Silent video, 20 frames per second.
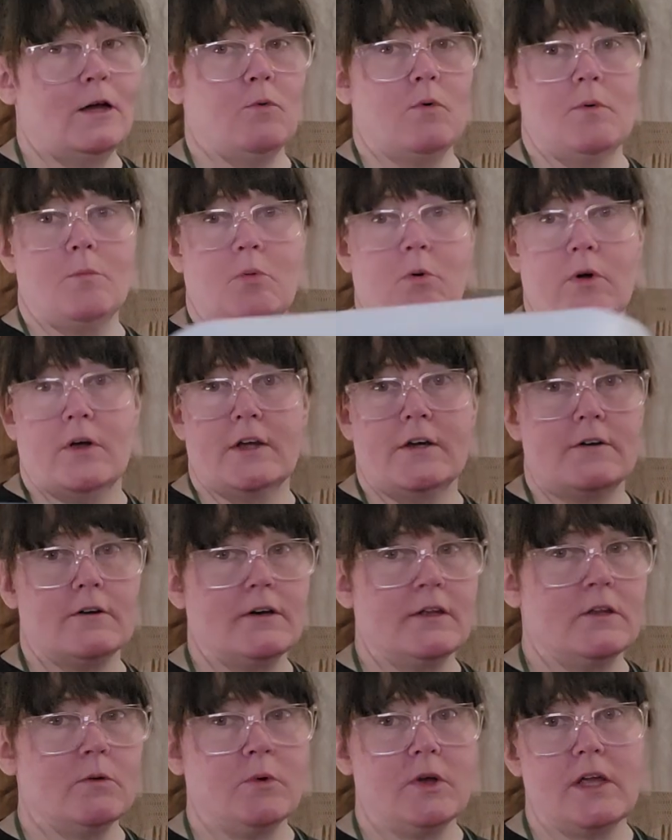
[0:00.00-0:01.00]
at one point
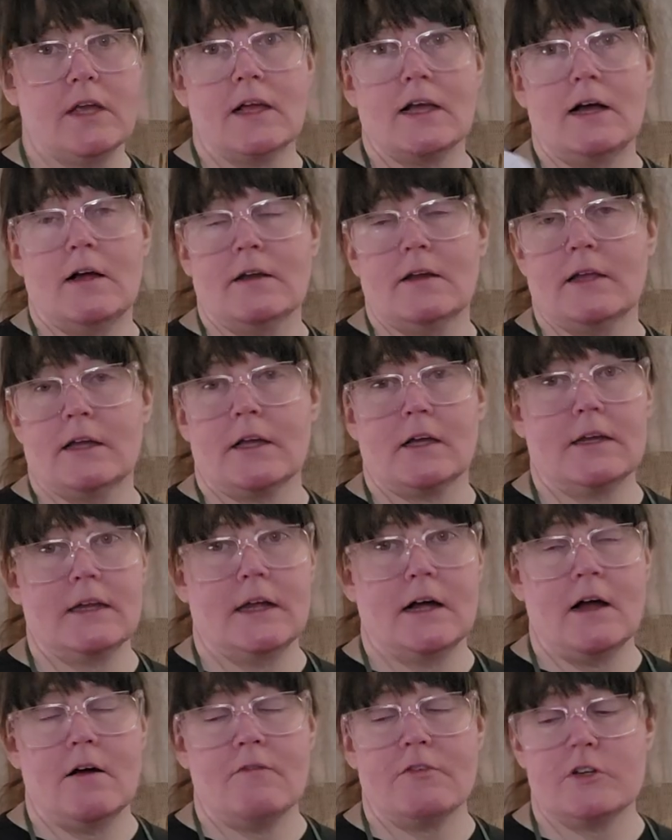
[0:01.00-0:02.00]
during the week on like a
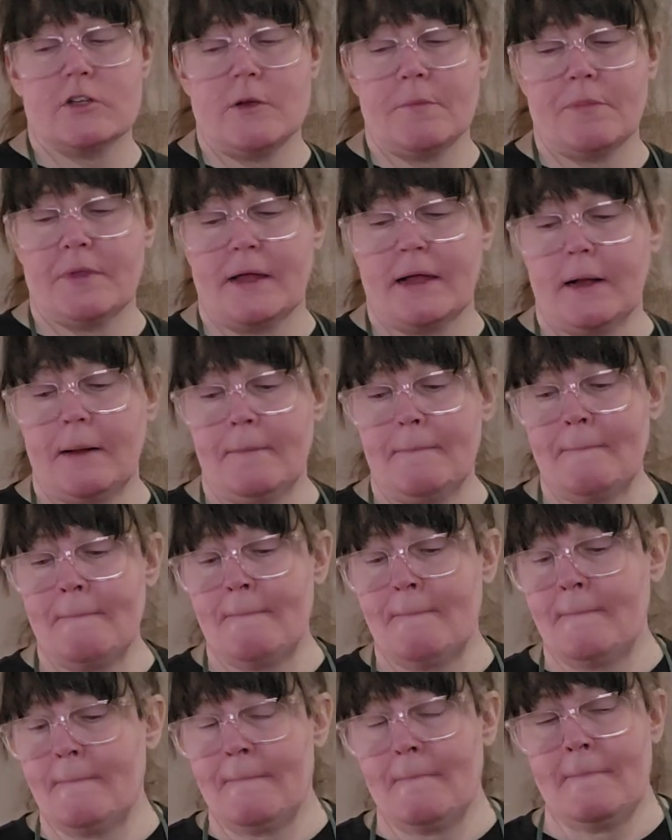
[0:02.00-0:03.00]
day off or something,
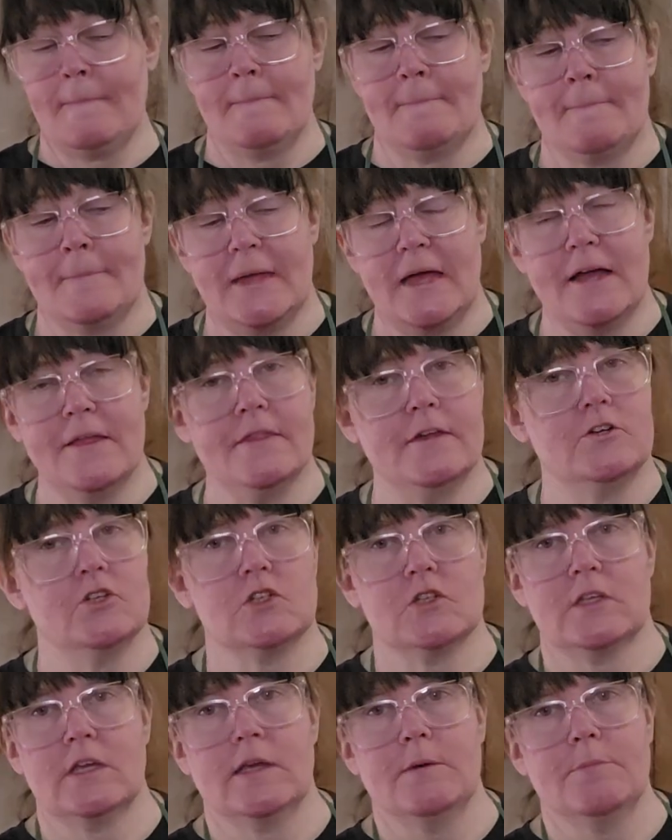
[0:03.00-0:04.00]
and then
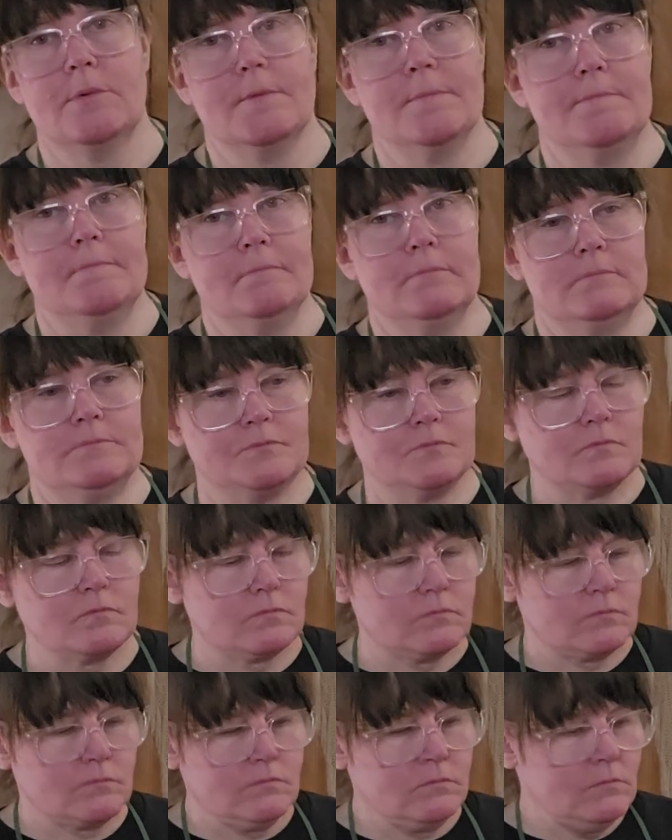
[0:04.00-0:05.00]
just keep them
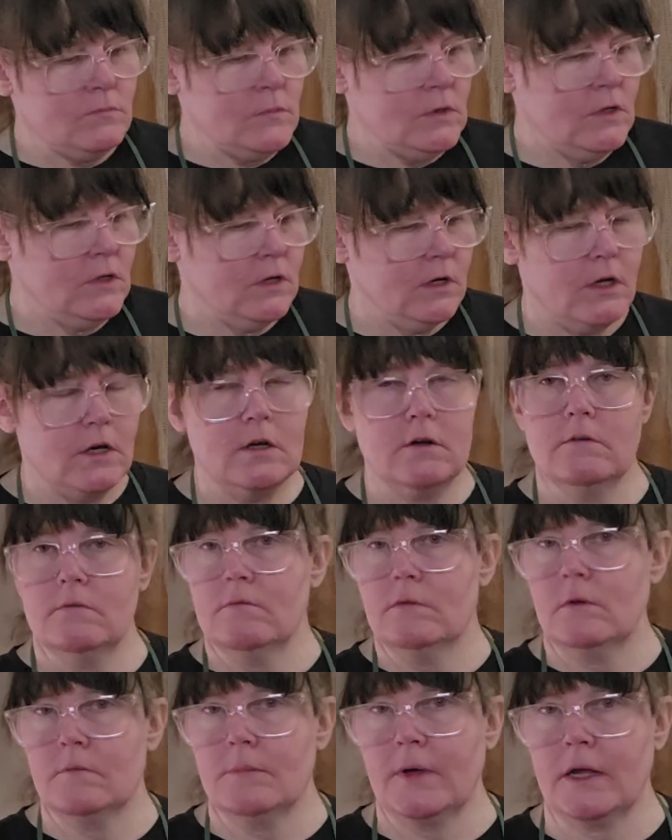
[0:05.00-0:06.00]
in
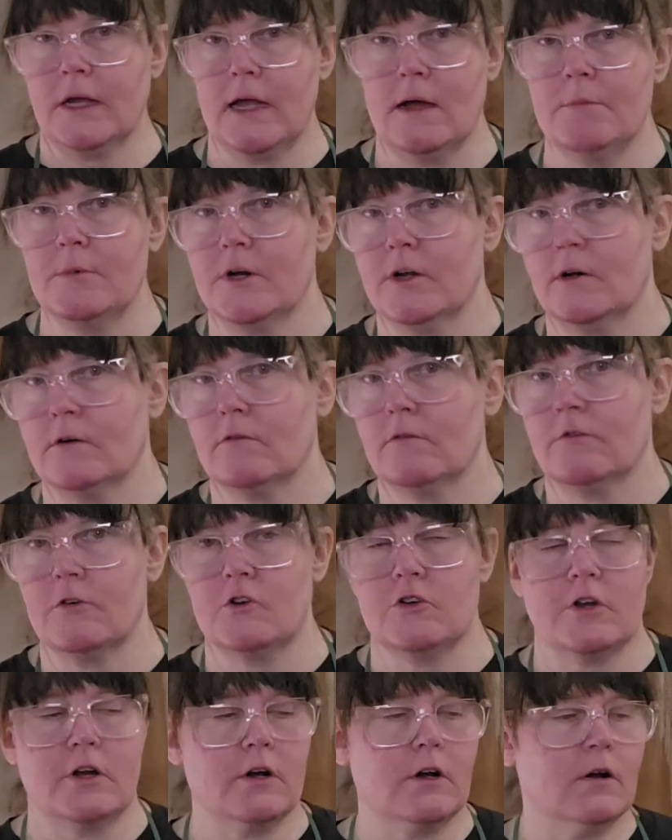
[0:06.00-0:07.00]
my cabinet
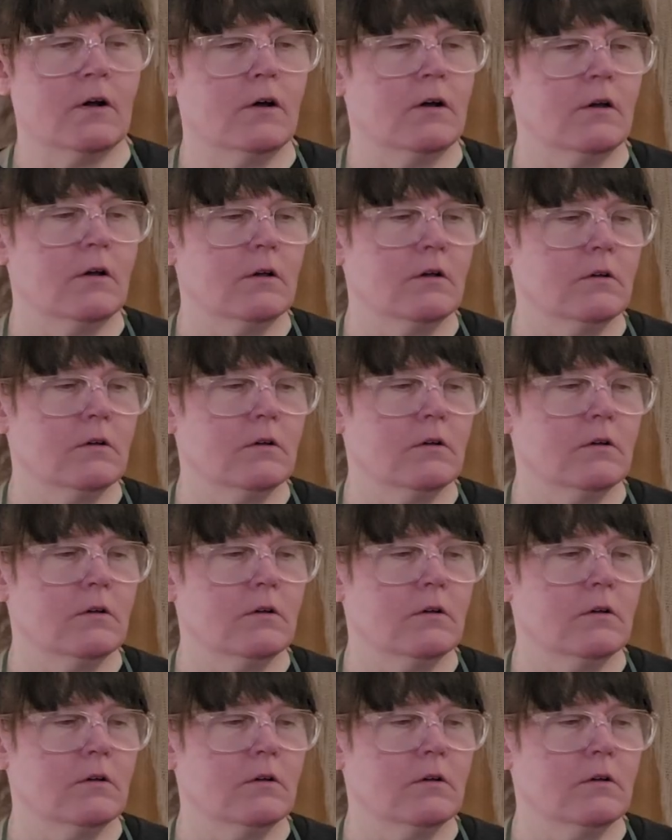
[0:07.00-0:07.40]
refrigerator